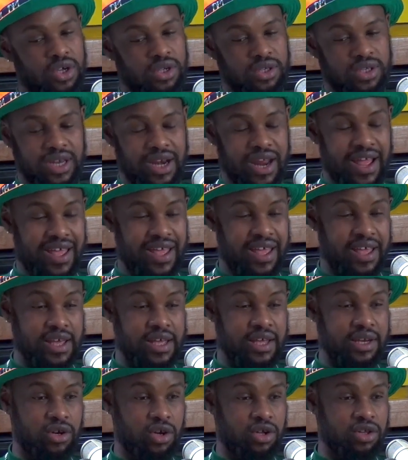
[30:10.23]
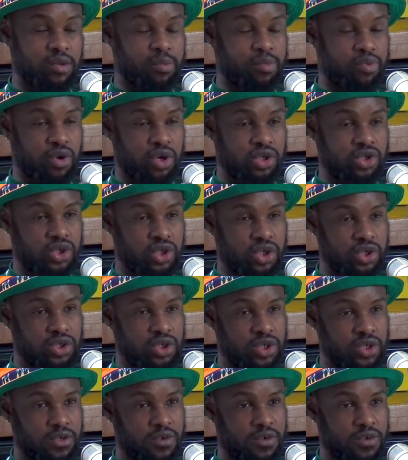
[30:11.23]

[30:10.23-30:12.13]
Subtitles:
that I had on the project,